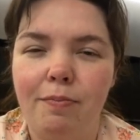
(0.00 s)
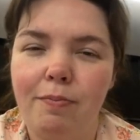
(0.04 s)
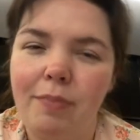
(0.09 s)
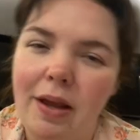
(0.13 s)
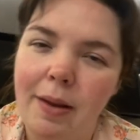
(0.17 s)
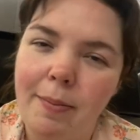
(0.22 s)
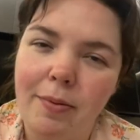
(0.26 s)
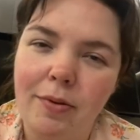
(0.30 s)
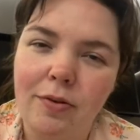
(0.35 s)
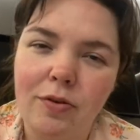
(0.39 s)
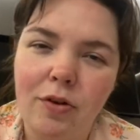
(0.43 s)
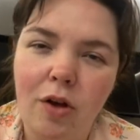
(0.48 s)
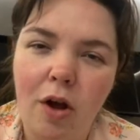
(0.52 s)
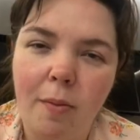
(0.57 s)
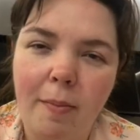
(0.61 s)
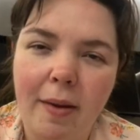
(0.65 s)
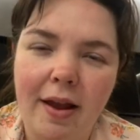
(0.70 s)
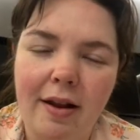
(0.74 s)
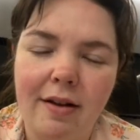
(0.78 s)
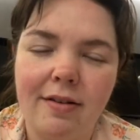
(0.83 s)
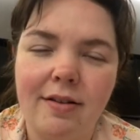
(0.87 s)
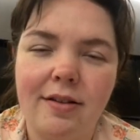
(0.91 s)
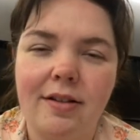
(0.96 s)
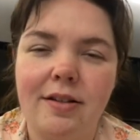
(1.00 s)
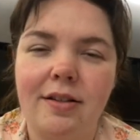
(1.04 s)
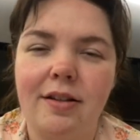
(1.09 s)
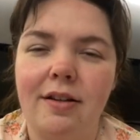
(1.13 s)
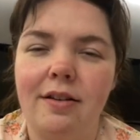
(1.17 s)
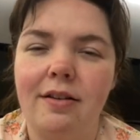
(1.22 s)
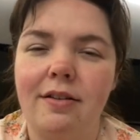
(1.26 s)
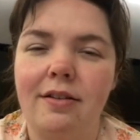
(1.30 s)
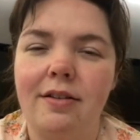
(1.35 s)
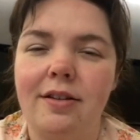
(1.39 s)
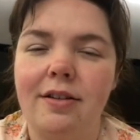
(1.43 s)
people's comments
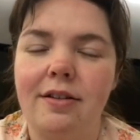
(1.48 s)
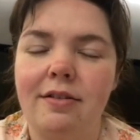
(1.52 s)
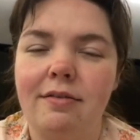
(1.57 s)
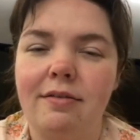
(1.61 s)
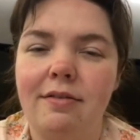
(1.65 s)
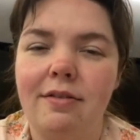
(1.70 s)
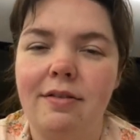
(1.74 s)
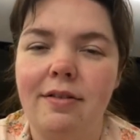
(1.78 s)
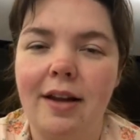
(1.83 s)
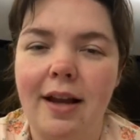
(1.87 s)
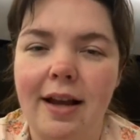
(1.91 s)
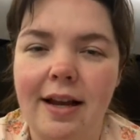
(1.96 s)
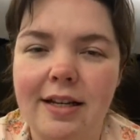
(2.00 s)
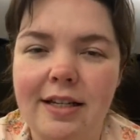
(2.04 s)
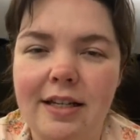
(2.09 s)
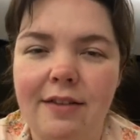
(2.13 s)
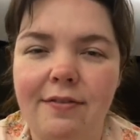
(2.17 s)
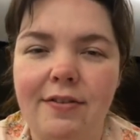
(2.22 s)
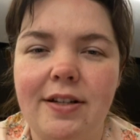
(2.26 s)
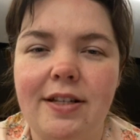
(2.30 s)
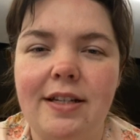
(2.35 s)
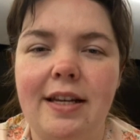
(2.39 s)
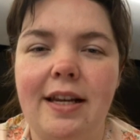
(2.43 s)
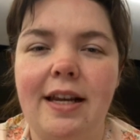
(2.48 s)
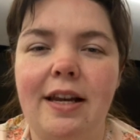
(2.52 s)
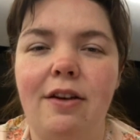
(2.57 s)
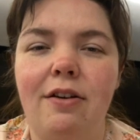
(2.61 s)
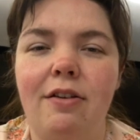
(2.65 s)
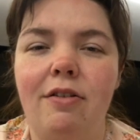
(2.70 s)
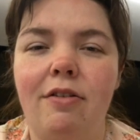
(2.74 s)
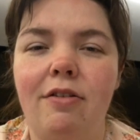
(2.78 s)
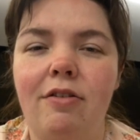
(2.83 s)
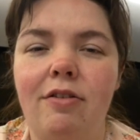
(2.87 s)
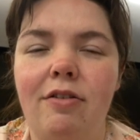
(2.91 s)
and negativity,
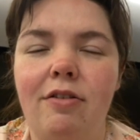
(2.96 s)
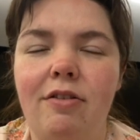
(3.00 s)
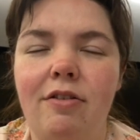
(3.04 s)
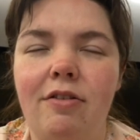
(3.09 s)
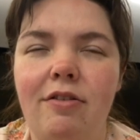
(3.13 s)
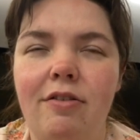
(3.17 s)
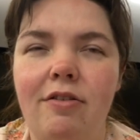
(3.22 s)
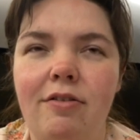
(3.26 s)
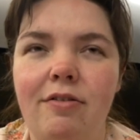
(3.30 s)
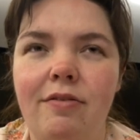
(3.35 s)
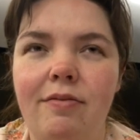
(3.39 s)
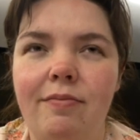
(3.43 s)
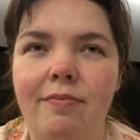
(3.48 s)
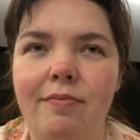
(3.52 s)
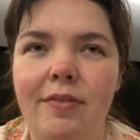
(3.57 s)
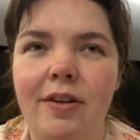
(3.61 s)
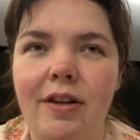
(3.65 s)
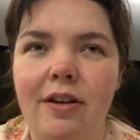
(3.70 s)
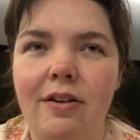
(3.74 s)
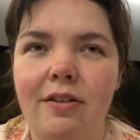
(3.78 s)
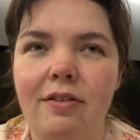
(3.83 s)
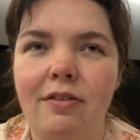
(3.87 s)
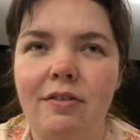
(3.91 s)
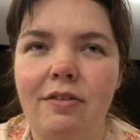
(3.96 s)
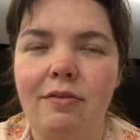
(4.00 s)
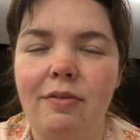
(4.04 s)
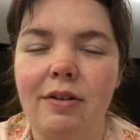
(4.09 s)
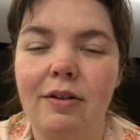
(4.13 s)
or you know,